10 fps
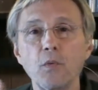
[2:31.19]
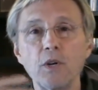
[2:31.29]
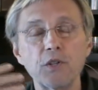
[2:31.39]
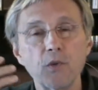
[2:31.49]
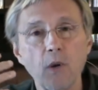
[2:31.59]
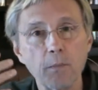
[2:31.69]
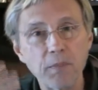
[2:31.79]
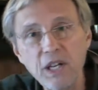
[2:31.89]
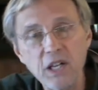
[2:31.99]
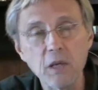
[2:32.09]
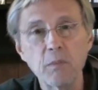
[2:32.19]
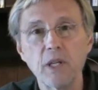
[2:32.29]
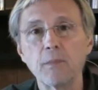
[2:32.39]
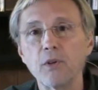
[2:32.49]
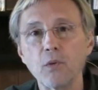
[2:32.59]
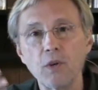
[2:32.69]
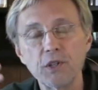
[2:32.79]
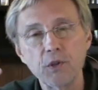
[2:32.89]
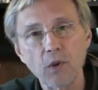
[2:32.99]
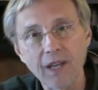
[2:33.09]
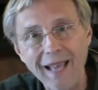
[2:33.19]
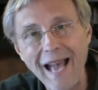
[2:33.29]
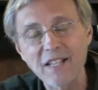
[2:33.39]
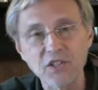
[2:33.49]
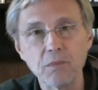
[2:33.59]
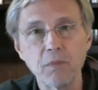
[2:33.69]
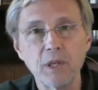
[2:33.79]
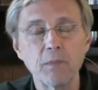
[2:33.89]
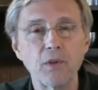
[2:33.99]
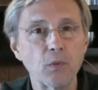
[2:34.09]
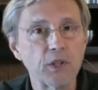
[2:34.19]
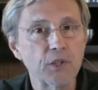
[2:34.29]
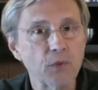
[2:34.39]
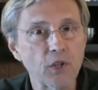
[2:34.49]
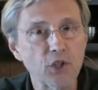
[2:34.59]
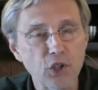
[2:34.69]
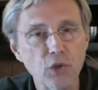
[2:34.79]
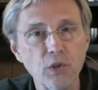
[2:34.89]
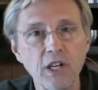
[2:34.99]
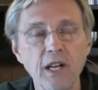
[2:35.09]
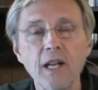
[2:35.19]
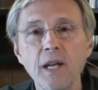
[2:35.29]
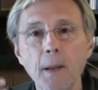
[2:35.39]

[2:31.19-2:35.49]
the ones who are beating people, the ones who are gassing people, the ones who are shooting